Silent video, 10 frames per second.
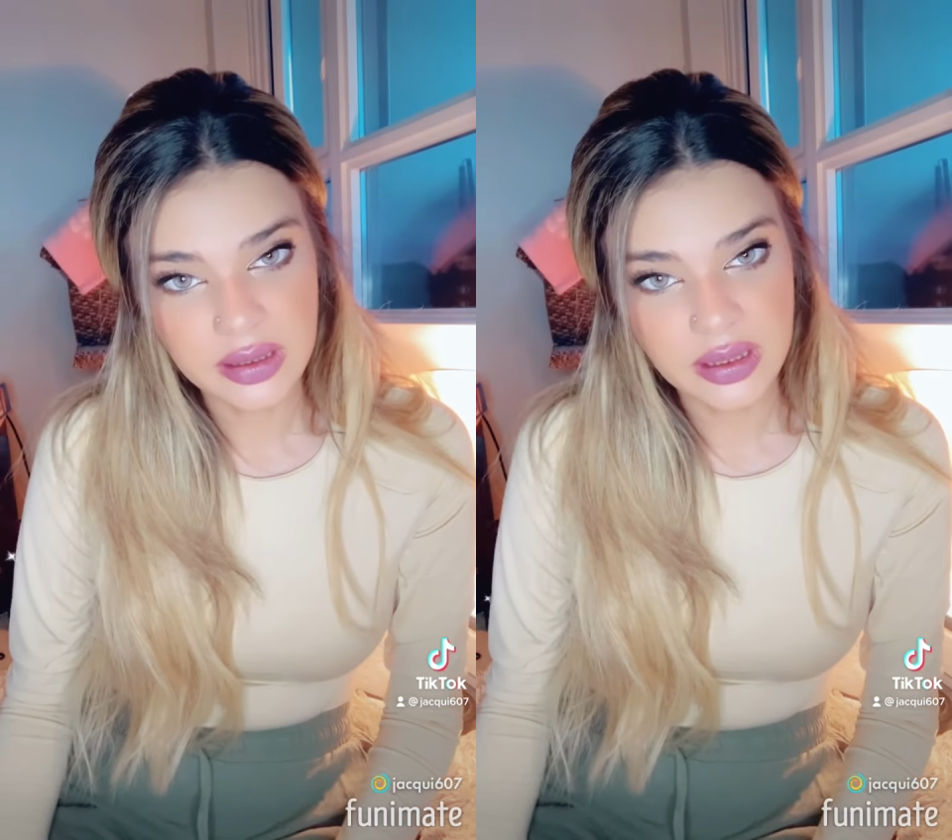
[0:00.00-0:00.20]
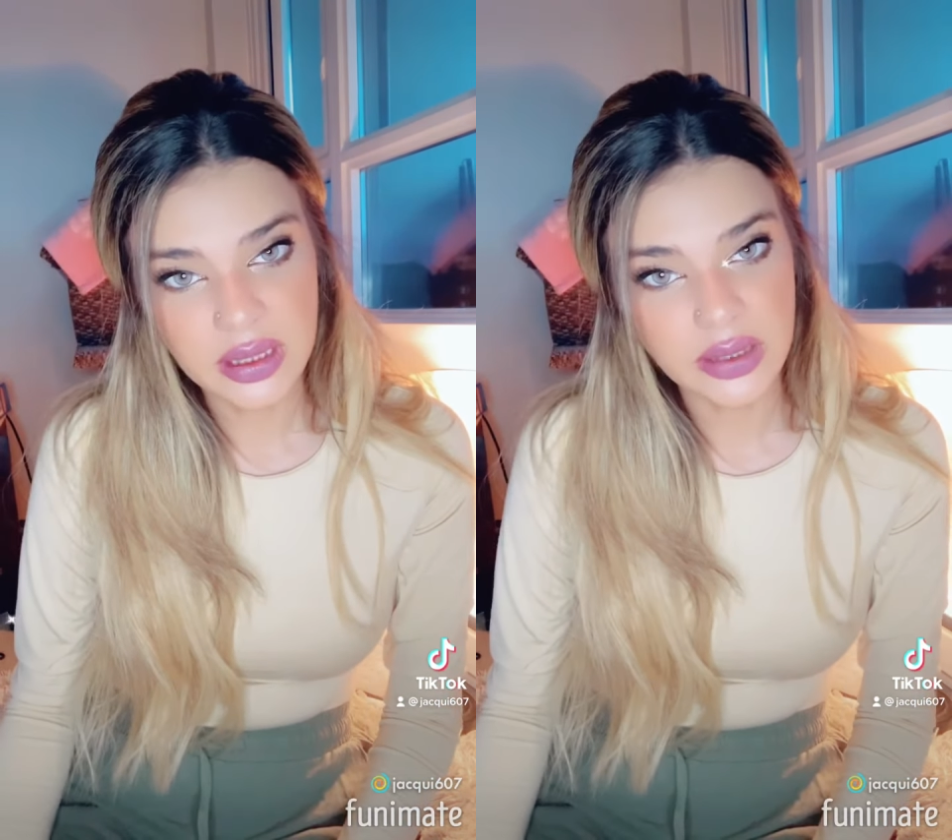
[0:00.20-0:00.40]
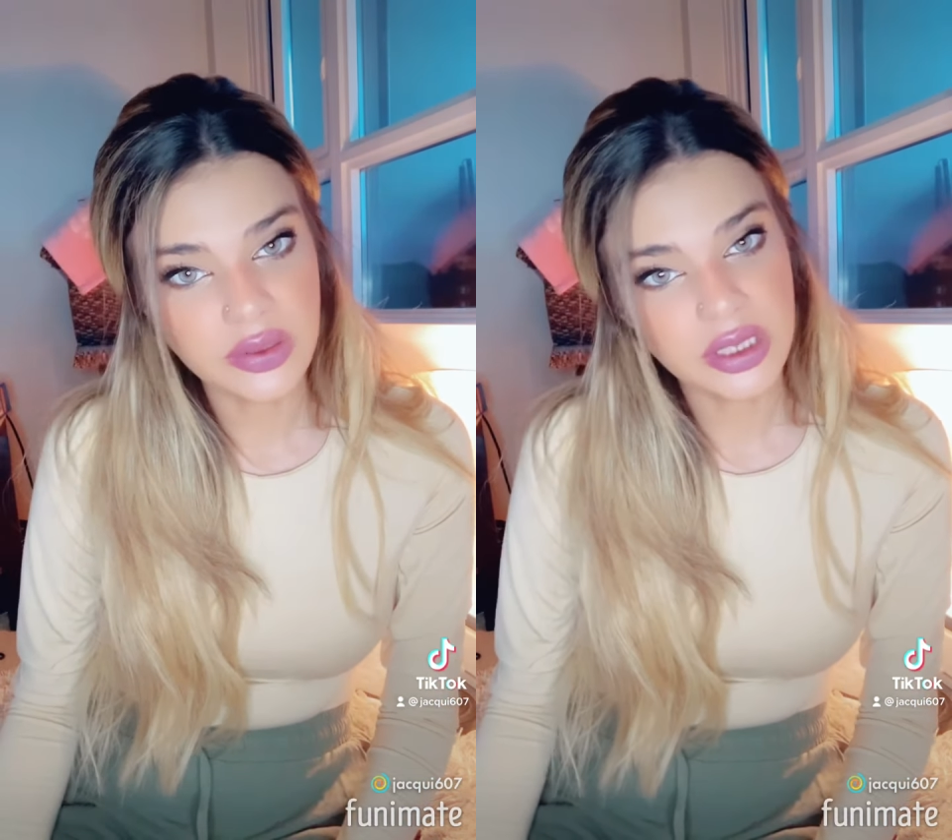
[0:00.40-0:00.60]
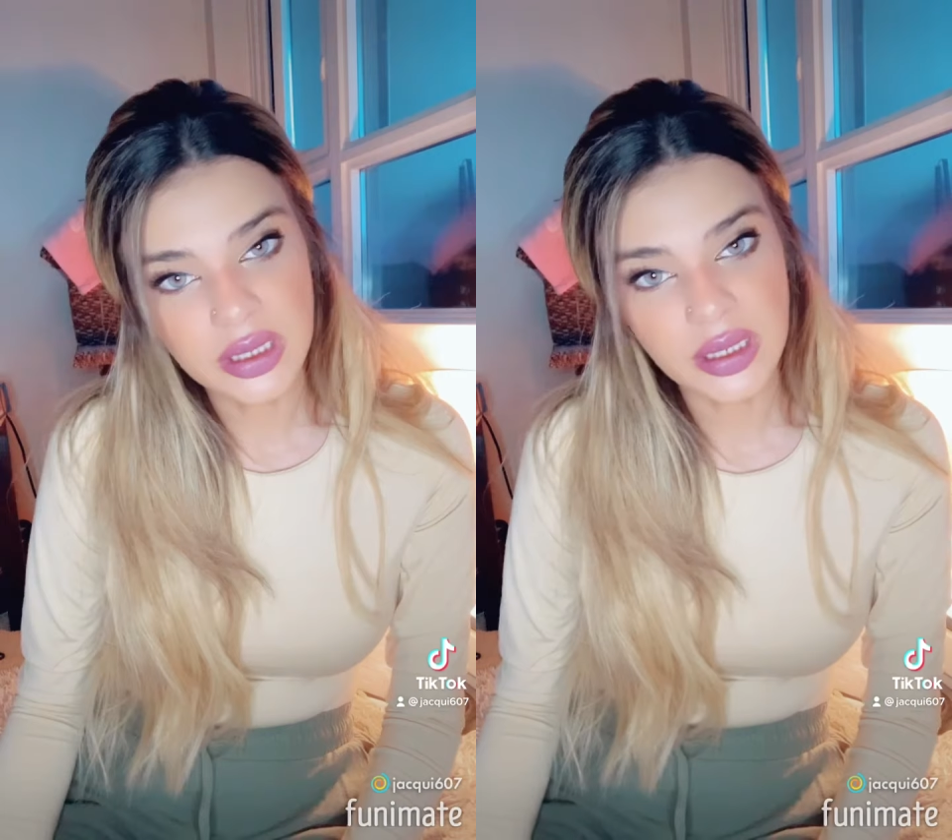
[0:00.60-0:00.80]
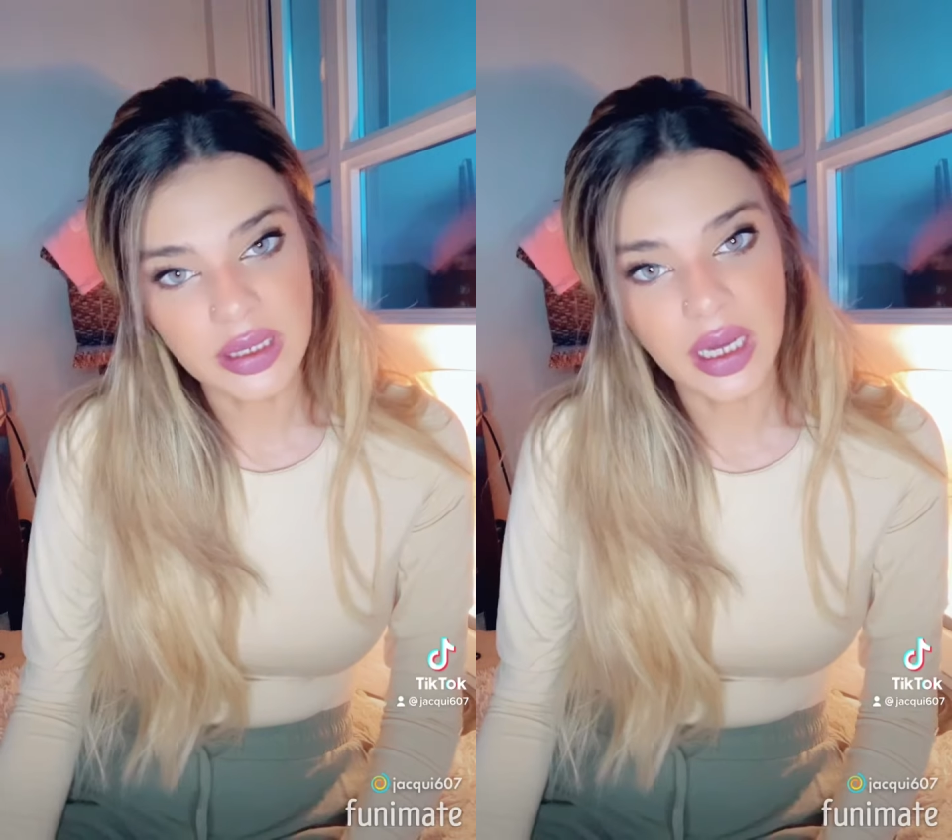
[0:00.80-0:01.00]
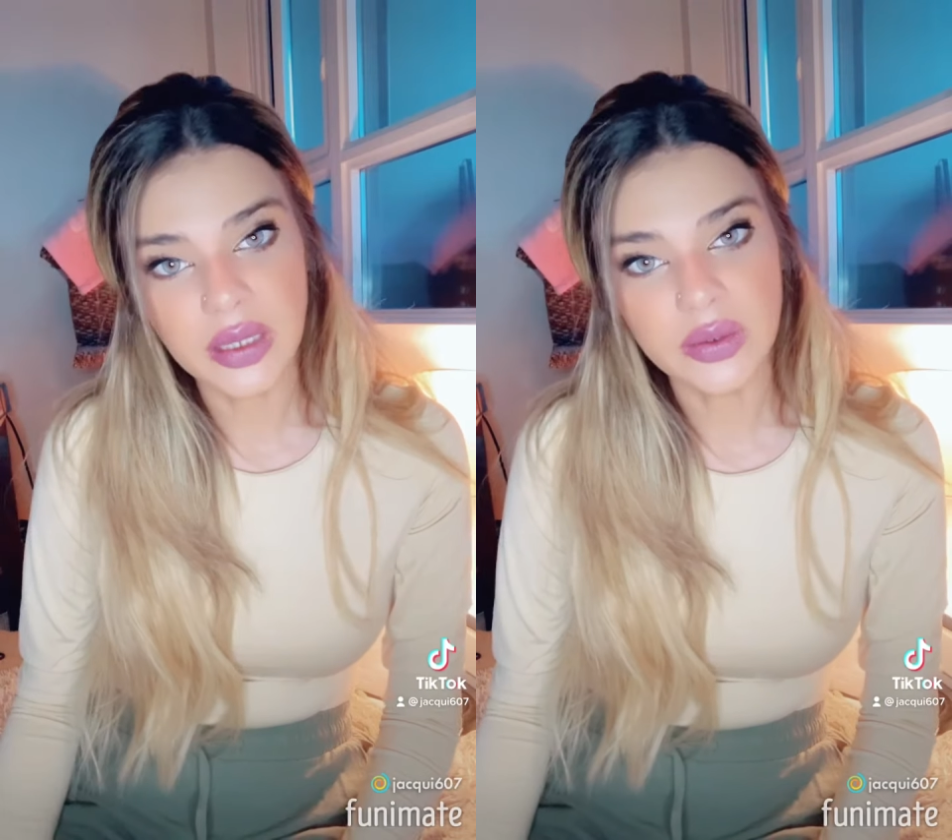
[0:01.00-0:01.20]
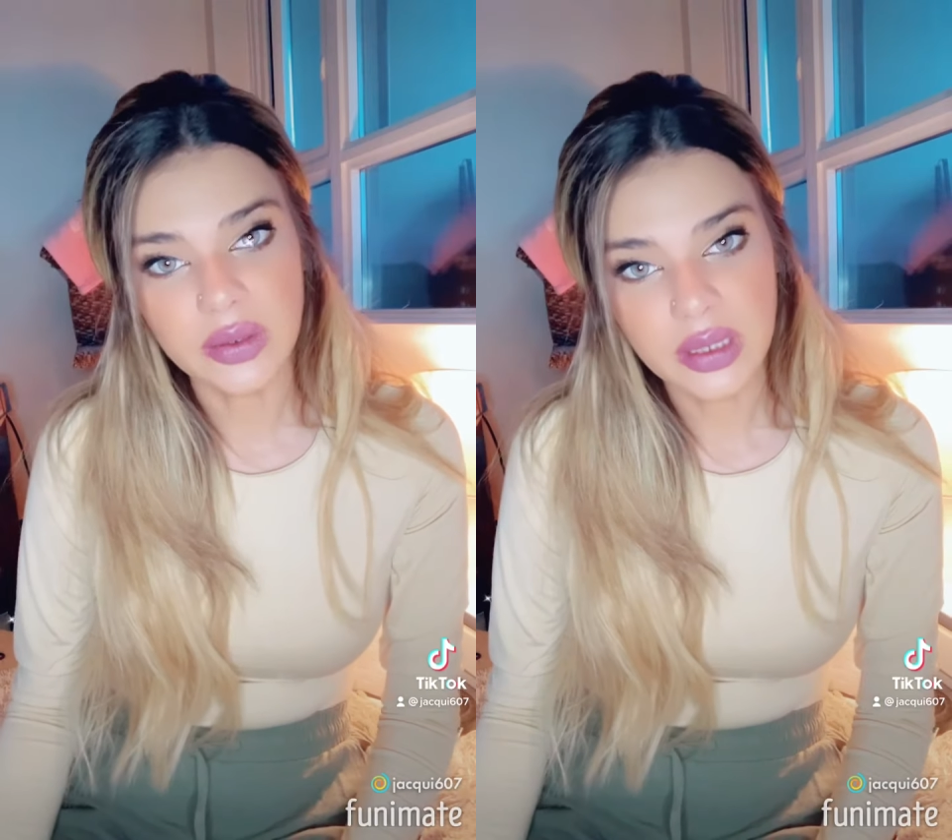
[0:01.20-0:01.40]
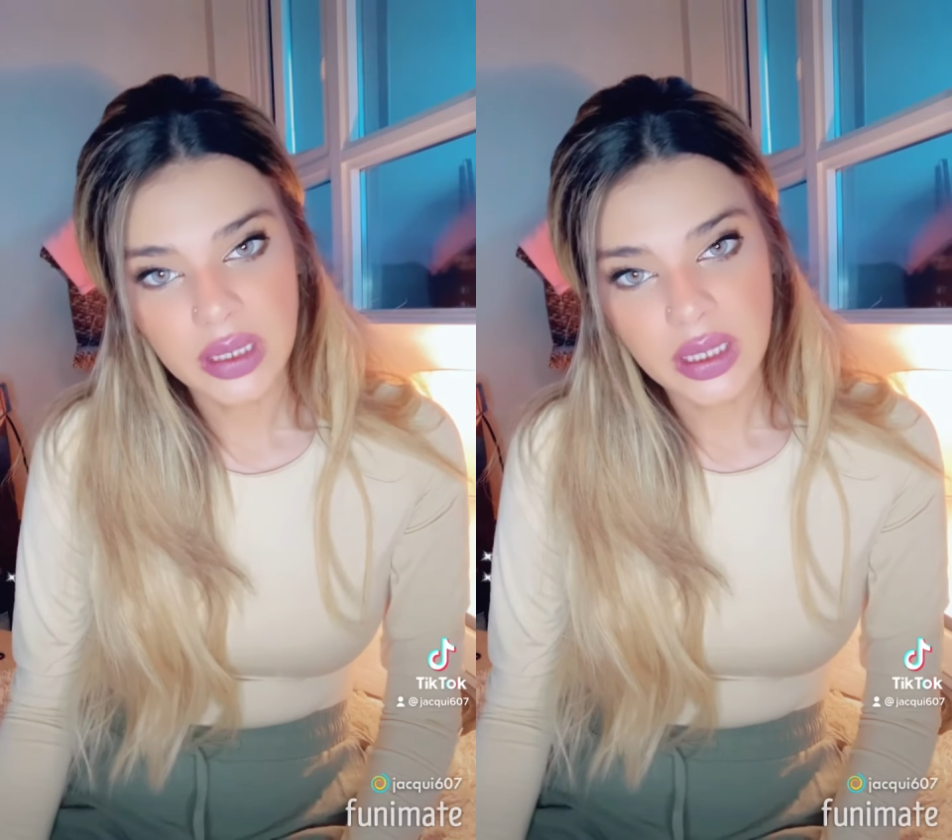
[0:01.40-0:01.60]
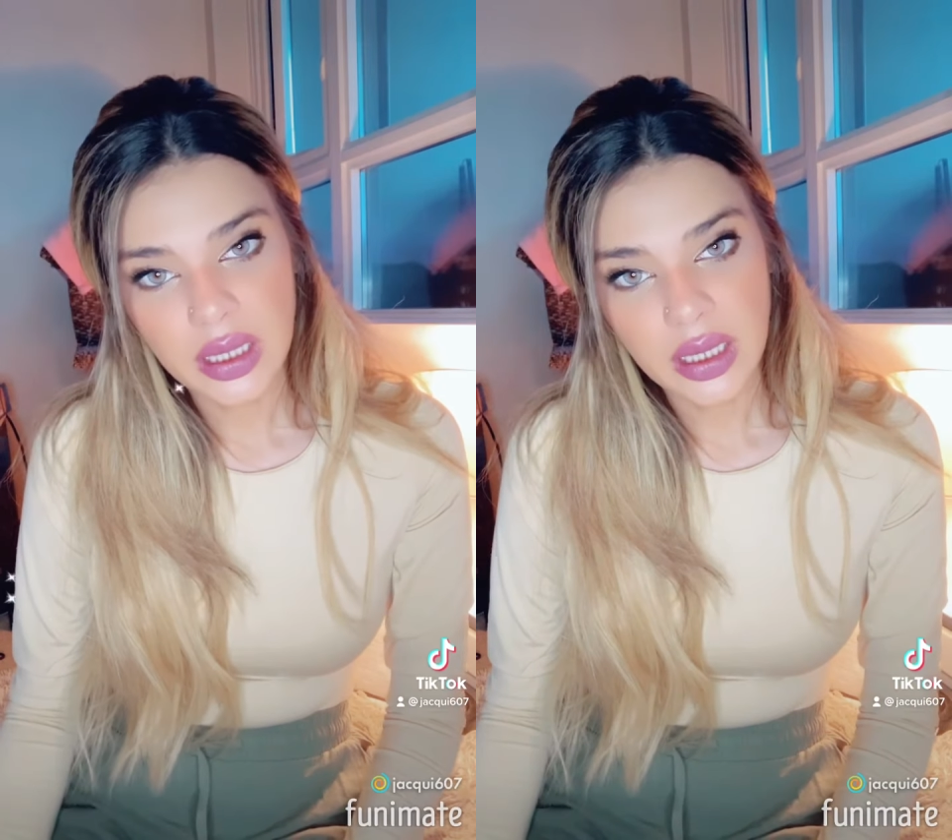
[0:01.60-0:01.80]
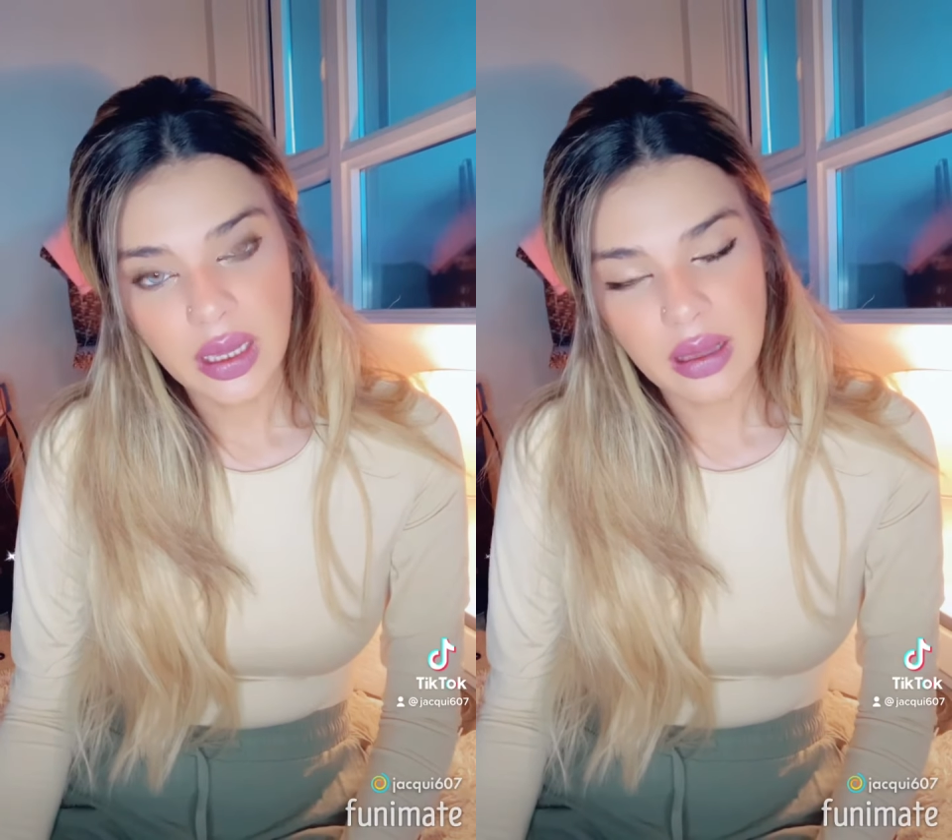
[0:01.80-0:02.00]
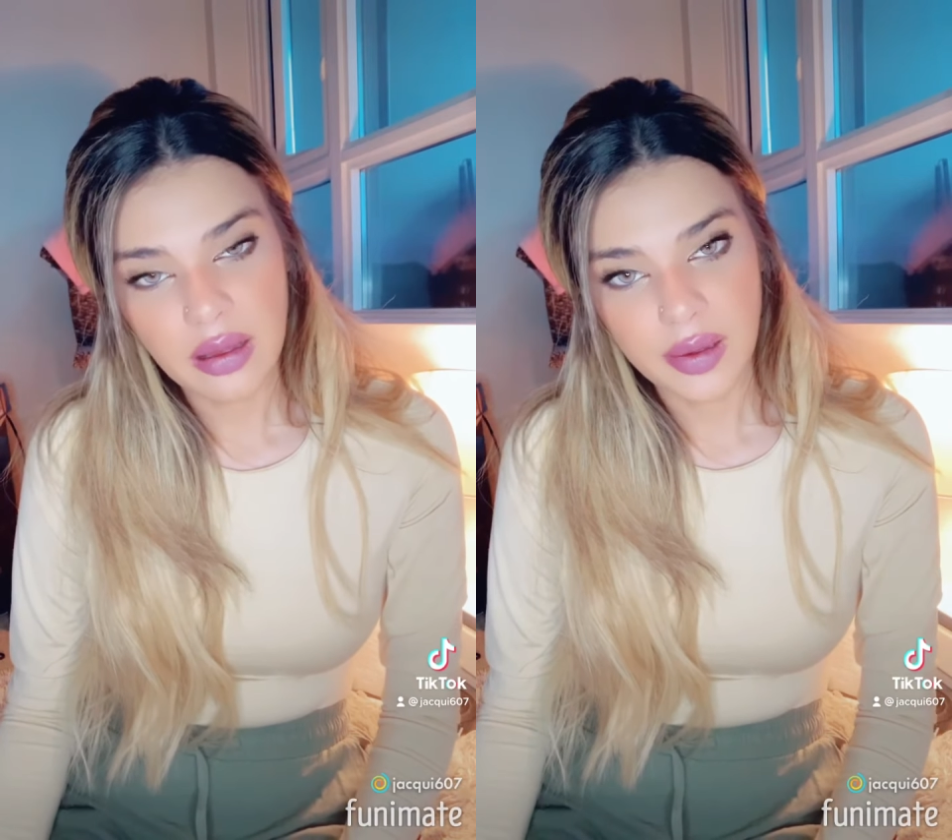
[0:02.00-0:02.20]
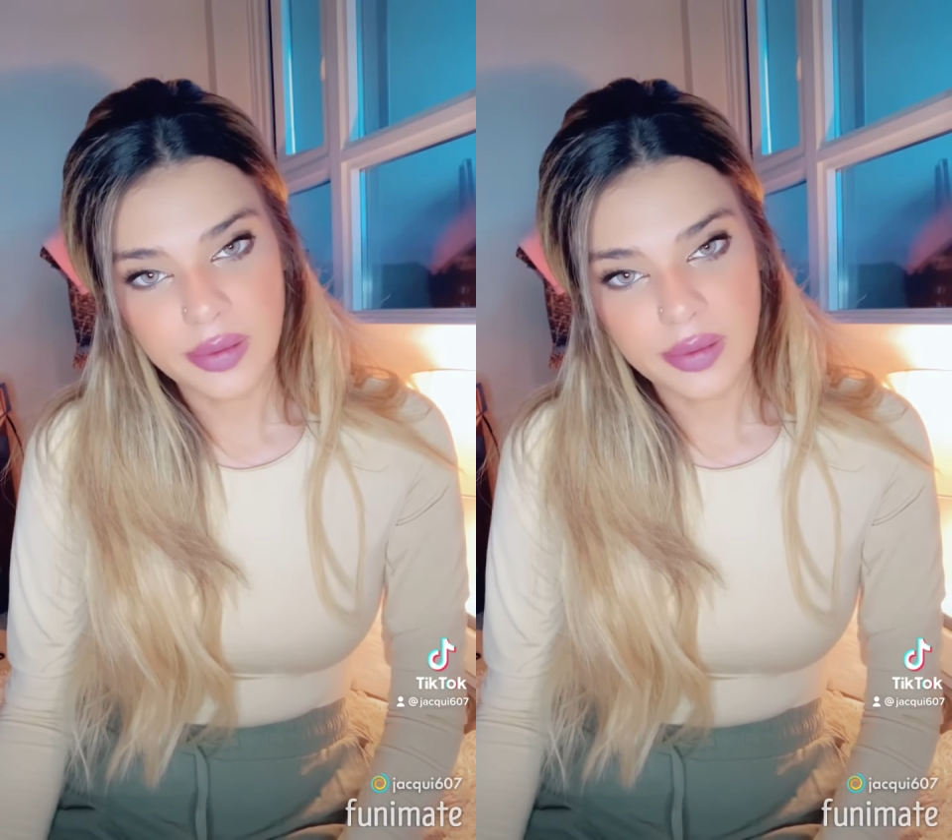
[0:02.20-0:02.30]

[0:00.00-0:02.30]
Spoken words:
So she did know.